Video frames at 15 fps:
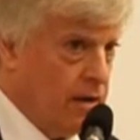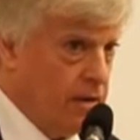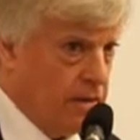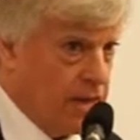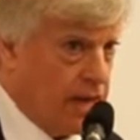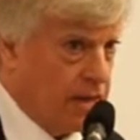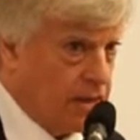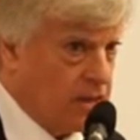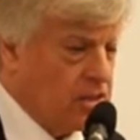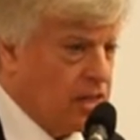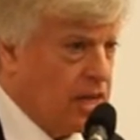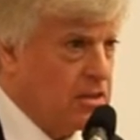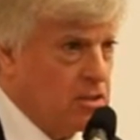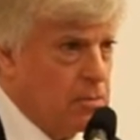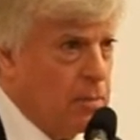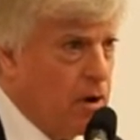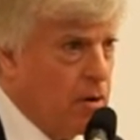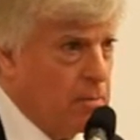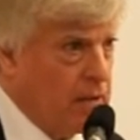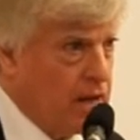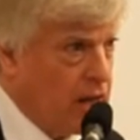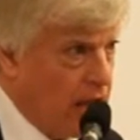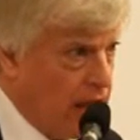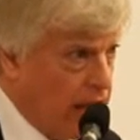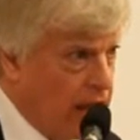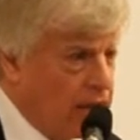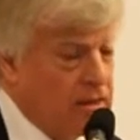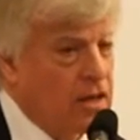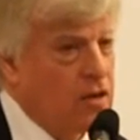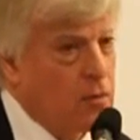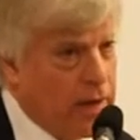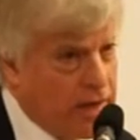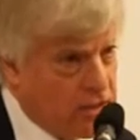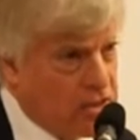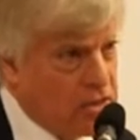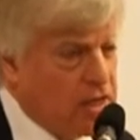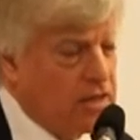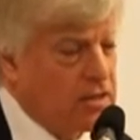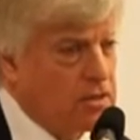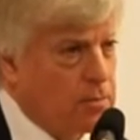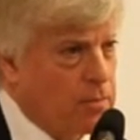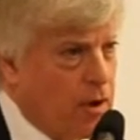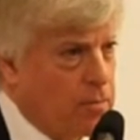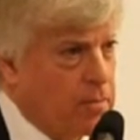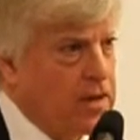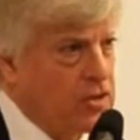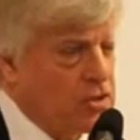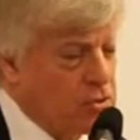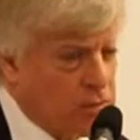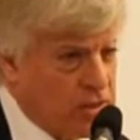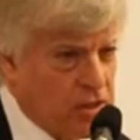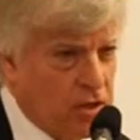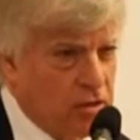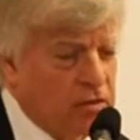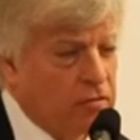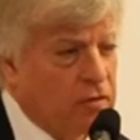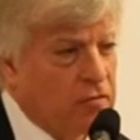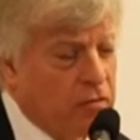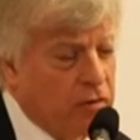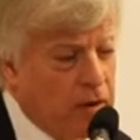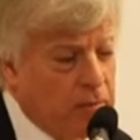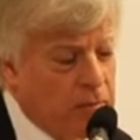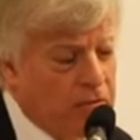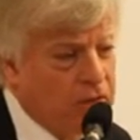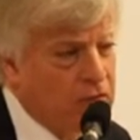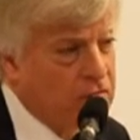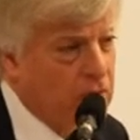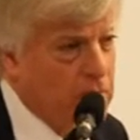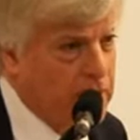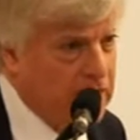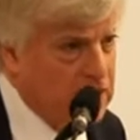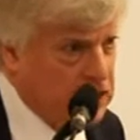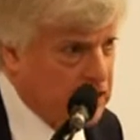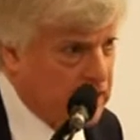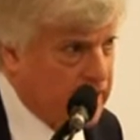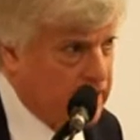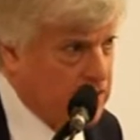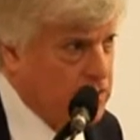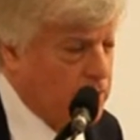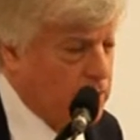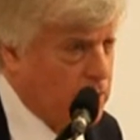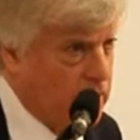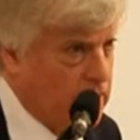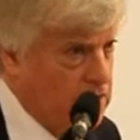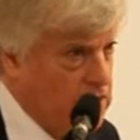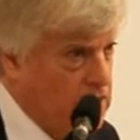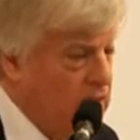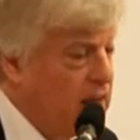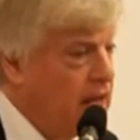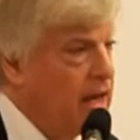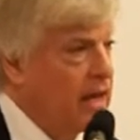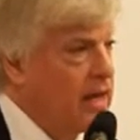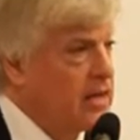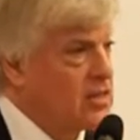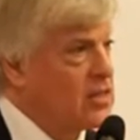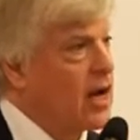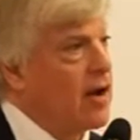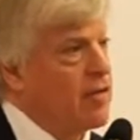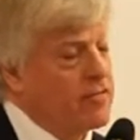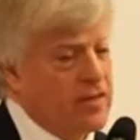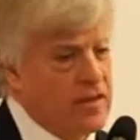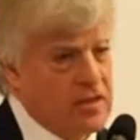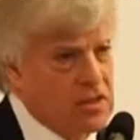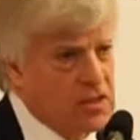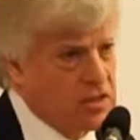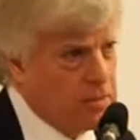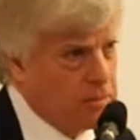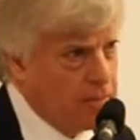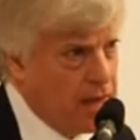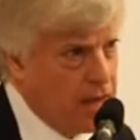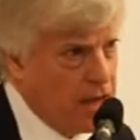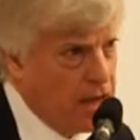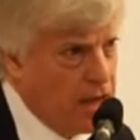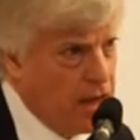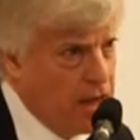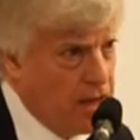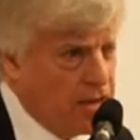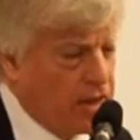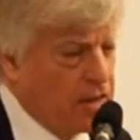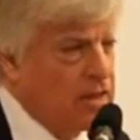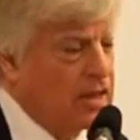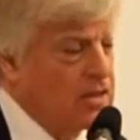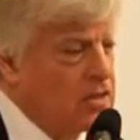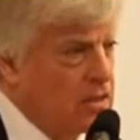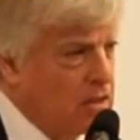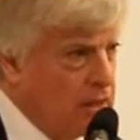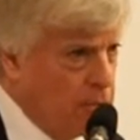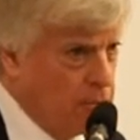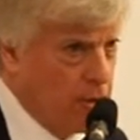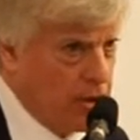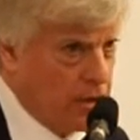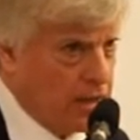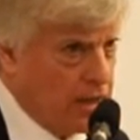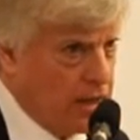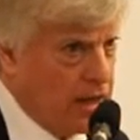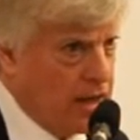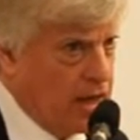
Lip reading: that the State Department had, the U.S. State Department, as a result of a Freedom of Information Act request. And it's obvious to me that they deliberately